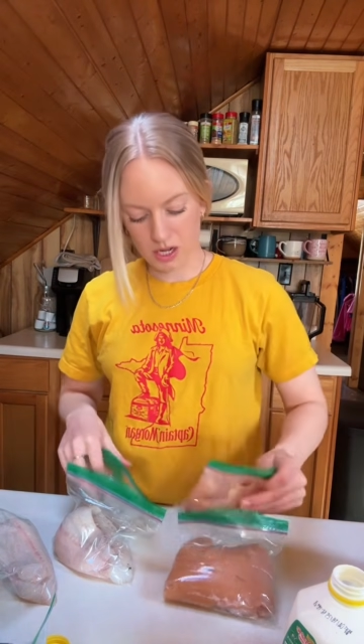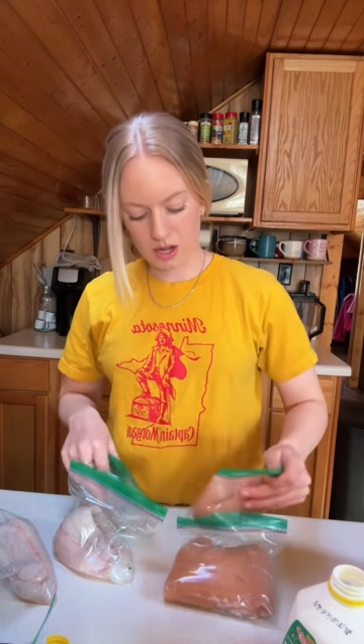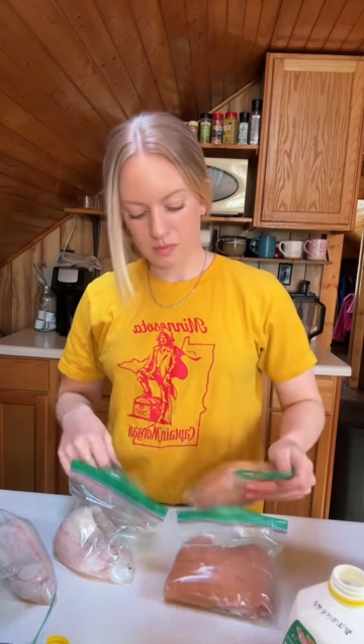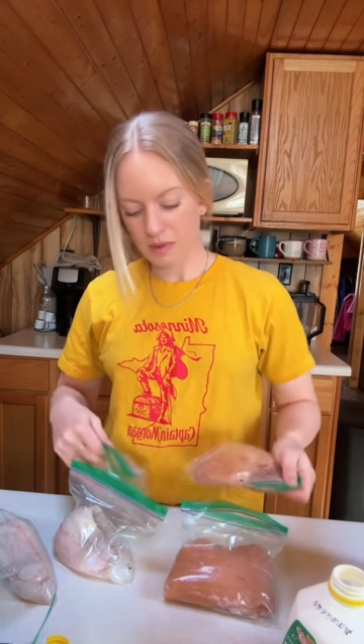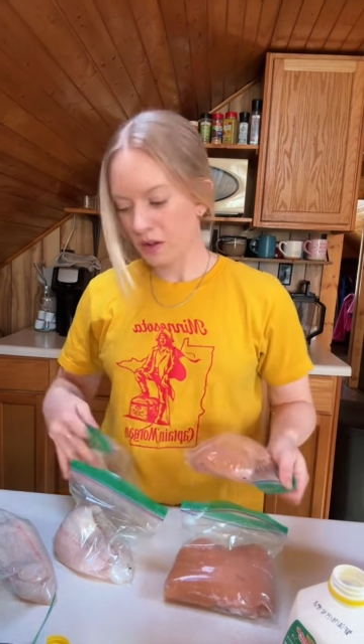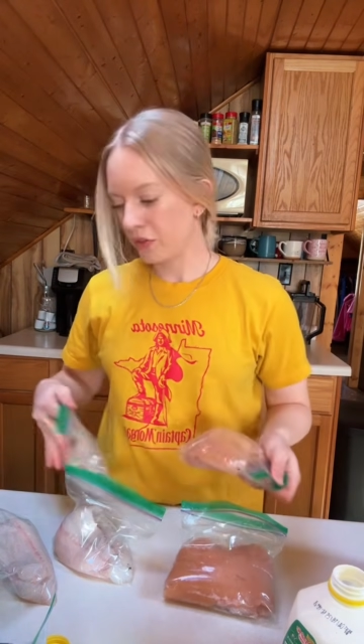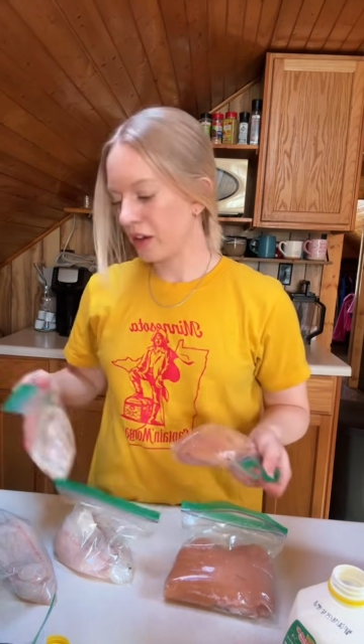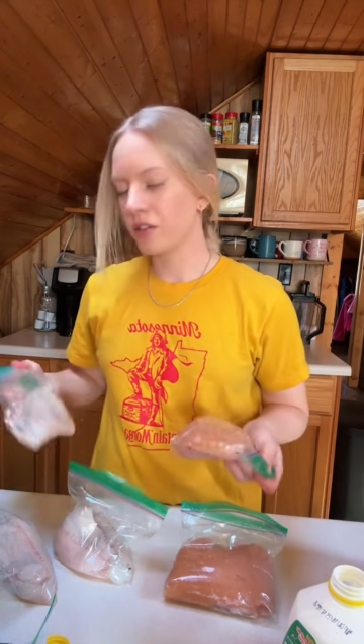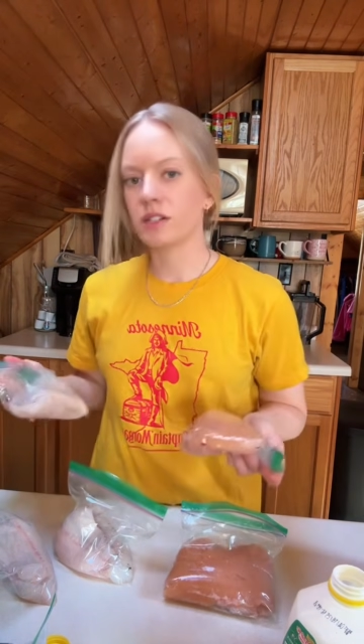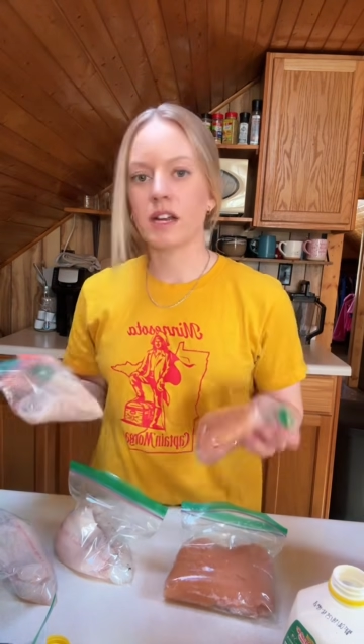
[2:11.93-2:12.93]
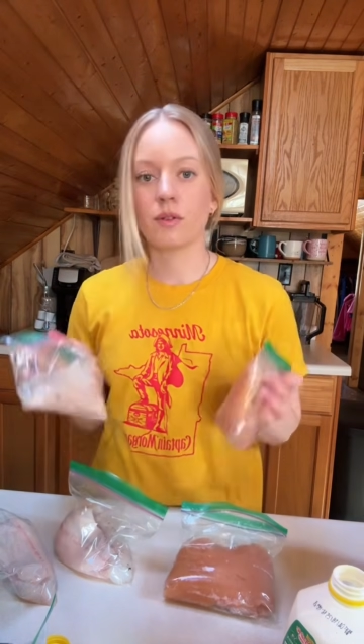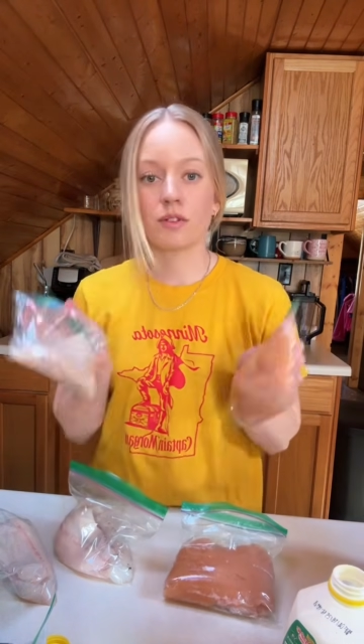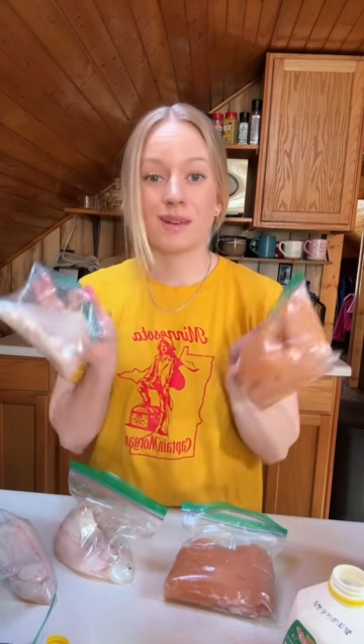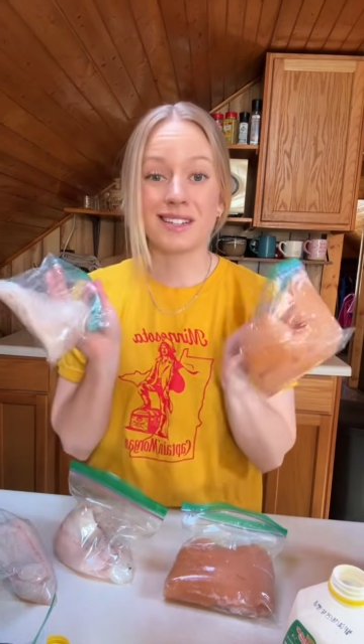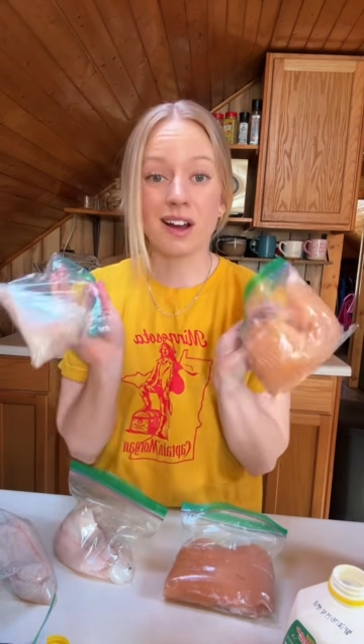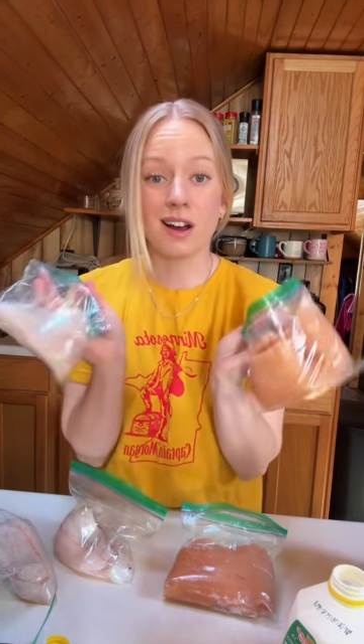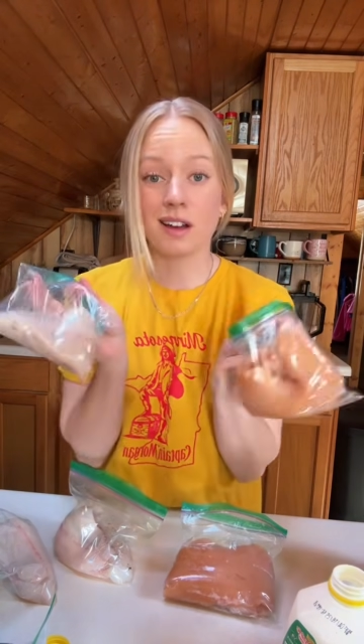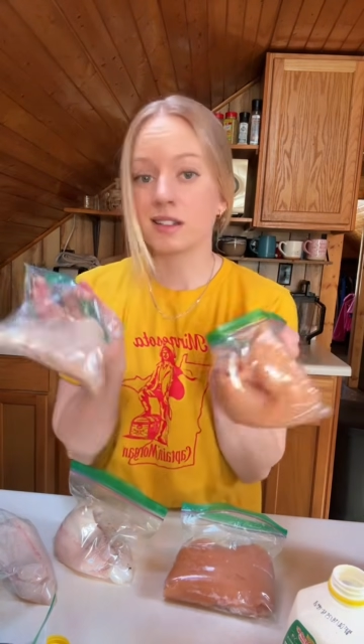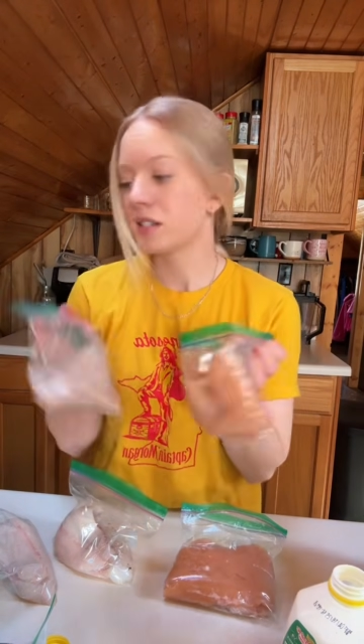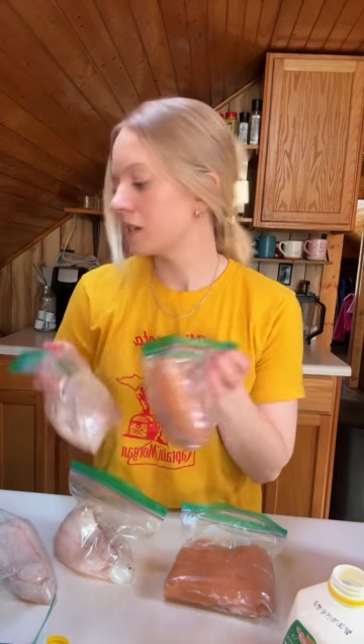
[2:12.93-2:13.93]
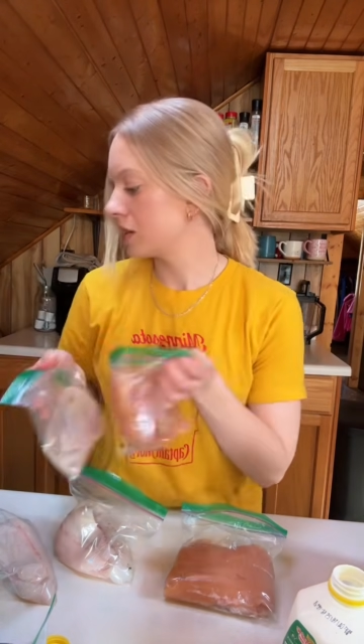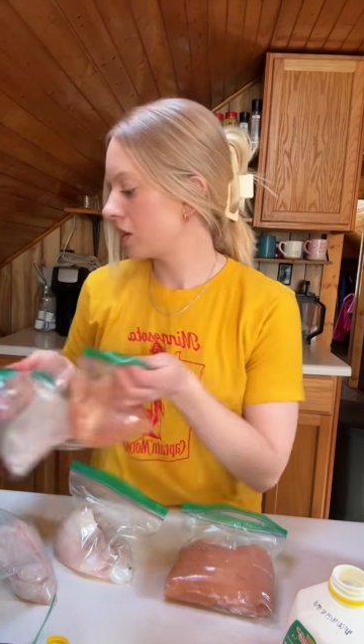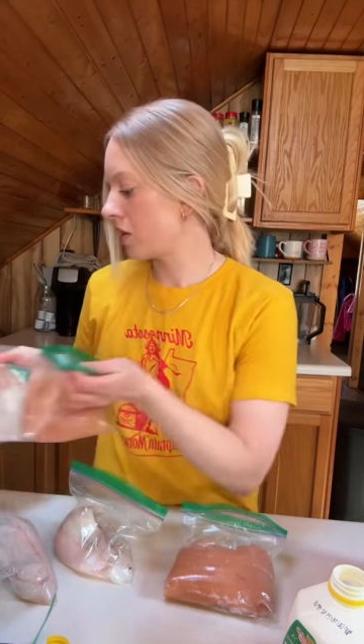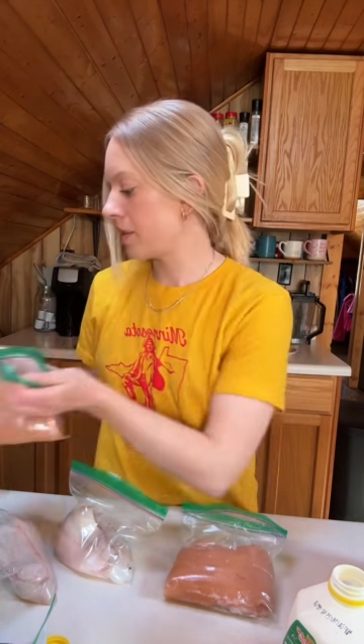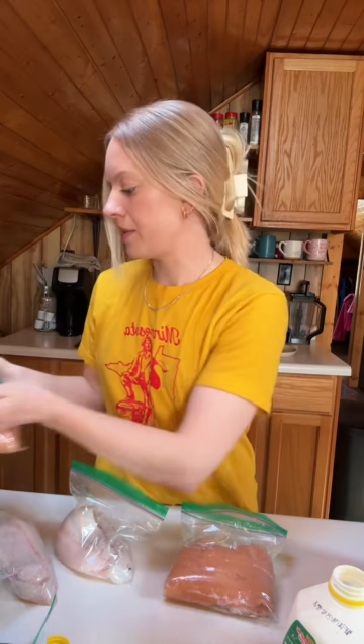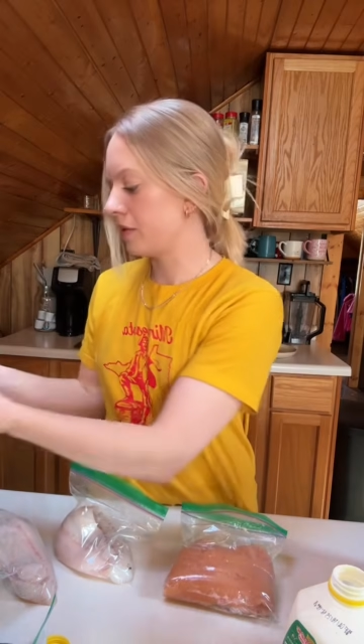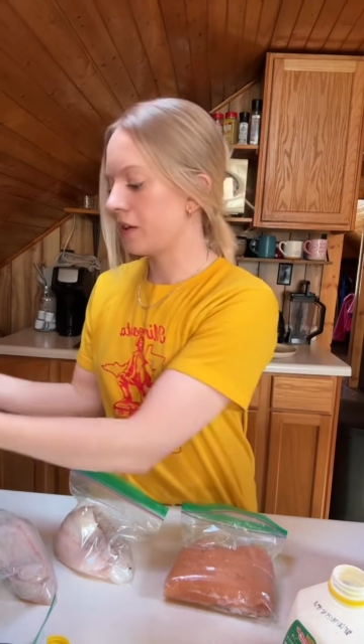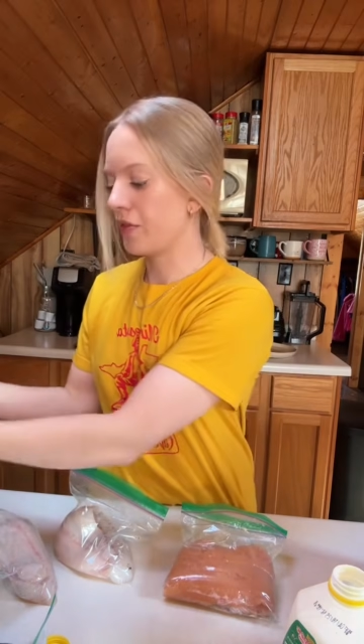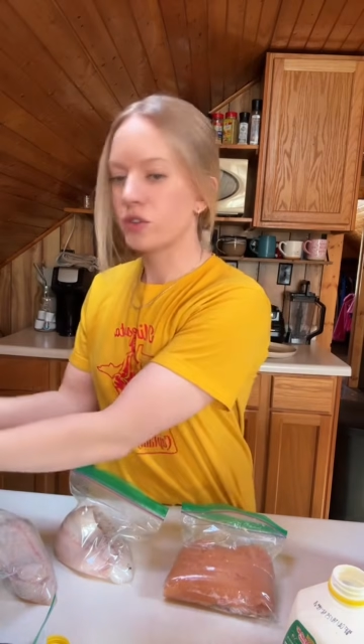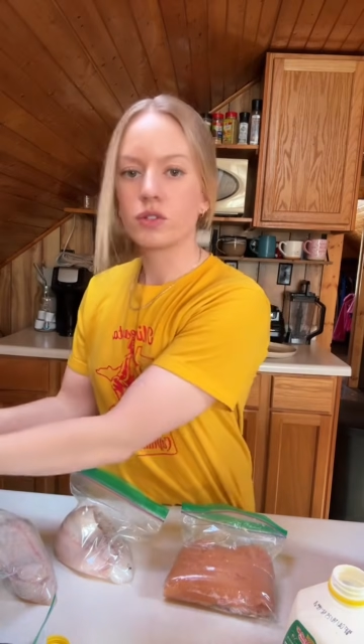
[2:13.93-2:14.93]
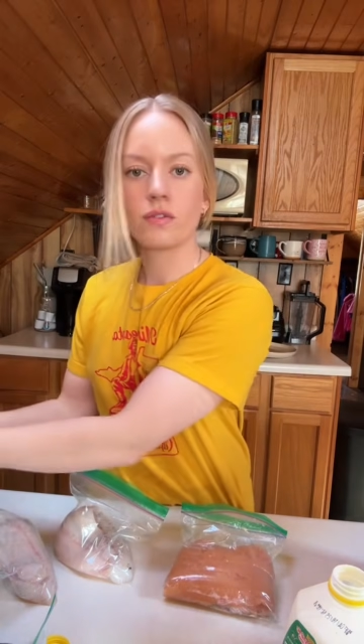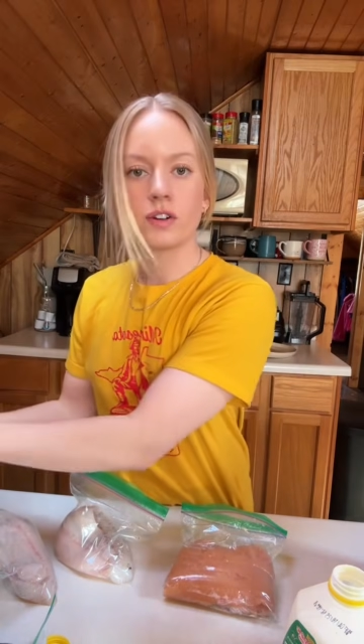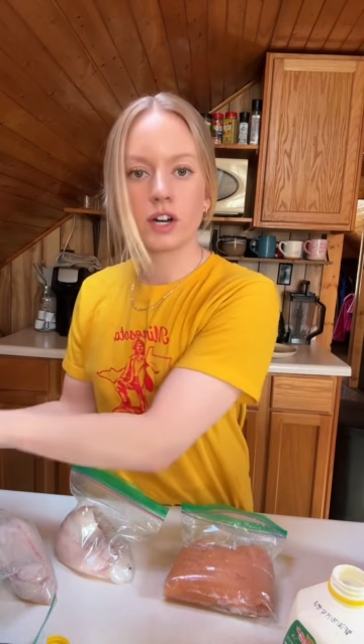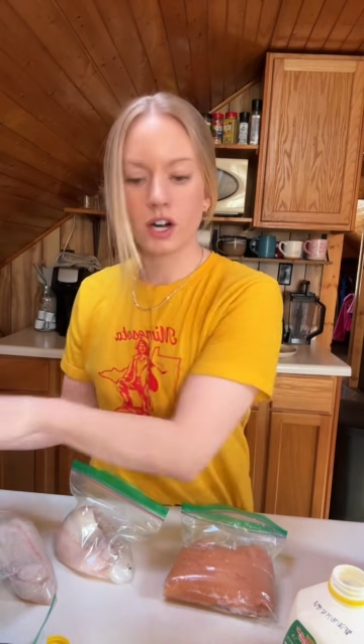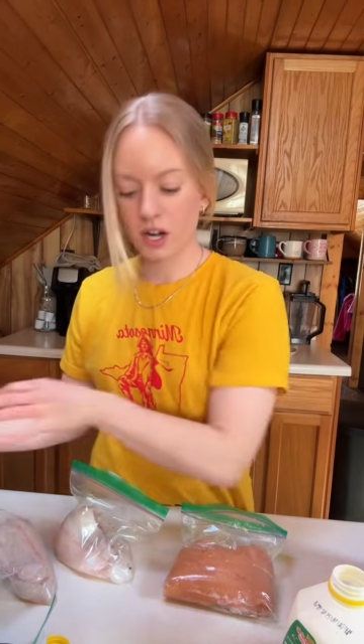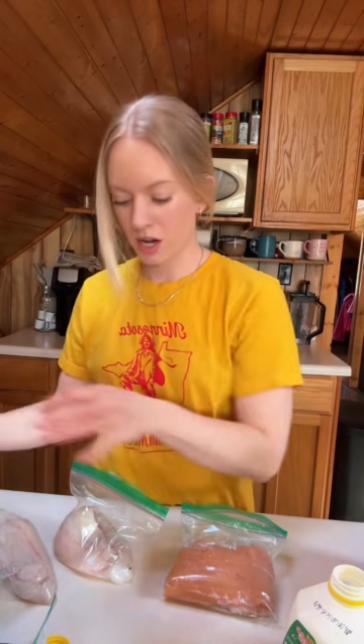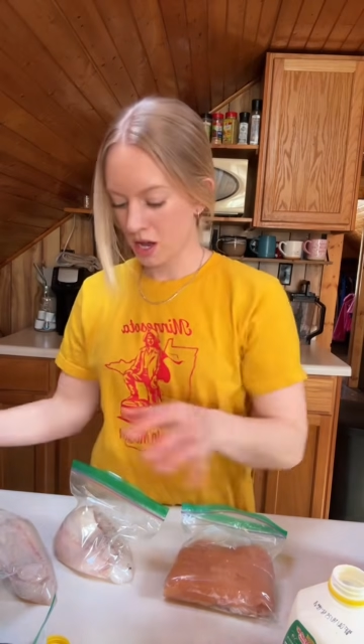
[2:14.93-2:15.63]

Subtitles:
helped me out the other day with my dogs. So I'm going to run those over to her.